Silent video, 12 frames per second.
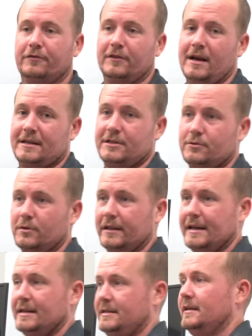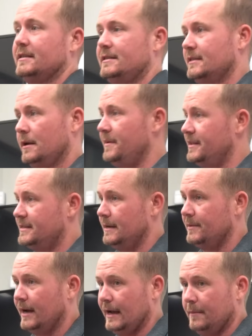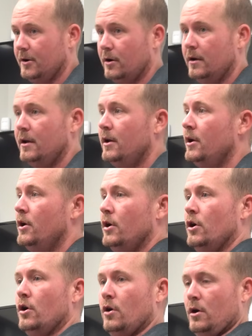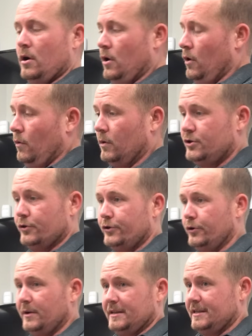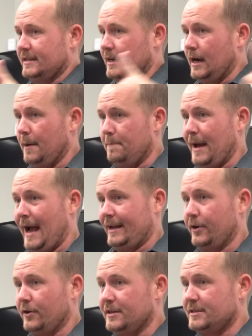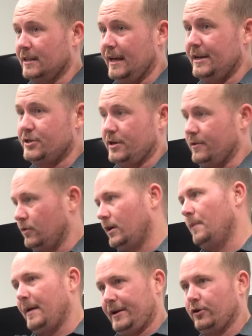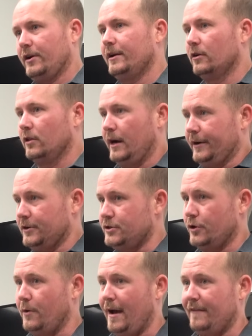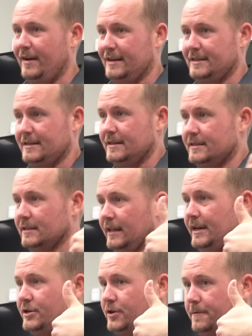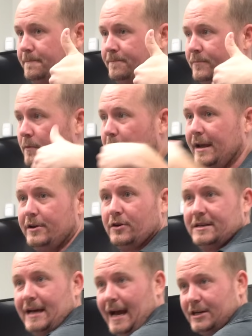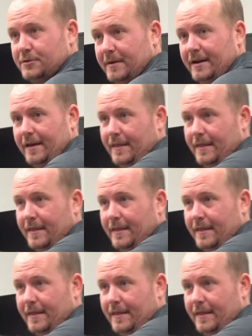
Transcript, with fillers: flex is really easy because it's going to be the same diameter what you do is, is cut back your insulation or cut back your inner liner so you have excess insulation, make your attachment,